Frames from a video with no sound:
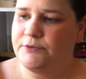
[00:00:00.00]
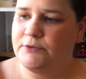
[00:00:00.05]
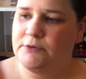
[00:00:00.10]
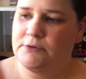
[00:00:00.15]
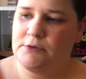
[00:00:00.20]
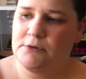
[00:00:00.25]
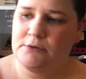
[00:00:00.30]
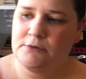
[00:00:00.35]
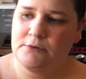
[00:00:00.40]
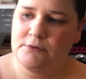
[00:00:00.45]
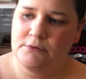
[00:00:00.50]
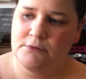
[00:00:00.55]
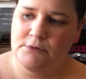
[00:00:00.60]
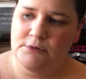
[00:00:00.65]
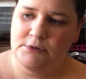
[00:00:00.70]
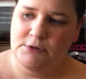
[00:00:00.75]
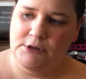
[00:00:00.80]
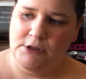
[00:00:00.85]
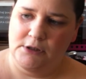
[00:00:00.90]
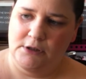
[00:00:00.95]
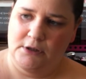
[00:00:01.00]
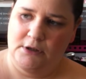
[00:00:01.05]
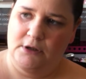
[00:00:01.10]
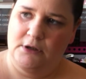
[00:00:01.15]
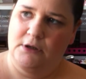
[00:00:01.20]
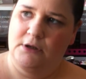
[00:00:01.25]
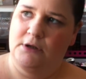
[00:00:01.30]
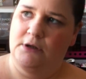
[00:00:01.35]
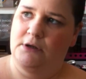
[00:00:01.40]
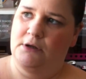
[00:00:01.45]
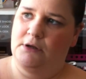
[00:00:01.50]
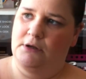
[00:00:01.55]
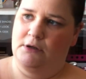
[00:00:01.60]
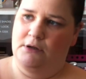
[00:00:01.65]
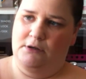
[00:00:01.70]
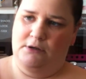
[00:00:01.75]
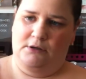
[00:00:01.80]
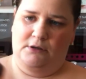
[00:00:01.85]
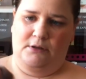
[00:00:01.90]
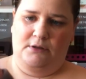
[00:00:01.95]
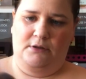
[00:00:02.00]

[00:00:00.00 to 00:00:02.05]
(no one is talking)